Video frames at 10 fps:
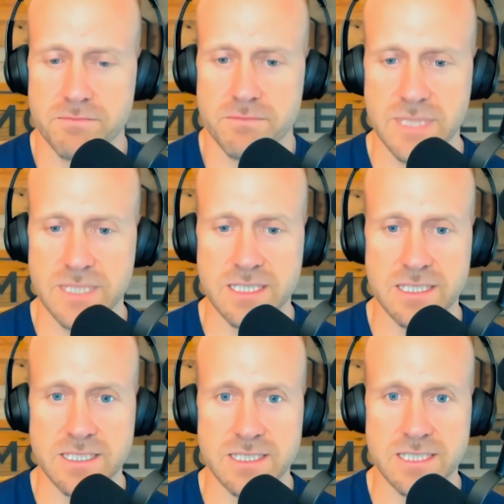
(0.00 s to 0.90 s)

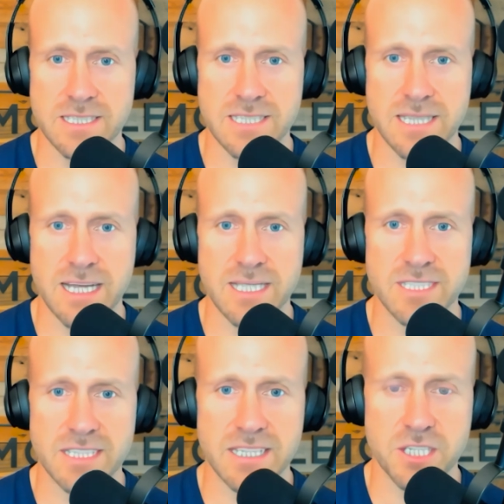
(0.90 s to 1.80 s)
it's time to
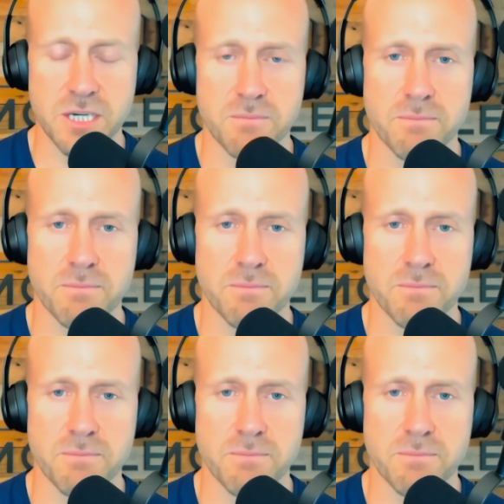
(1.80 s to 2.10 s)
take that jump.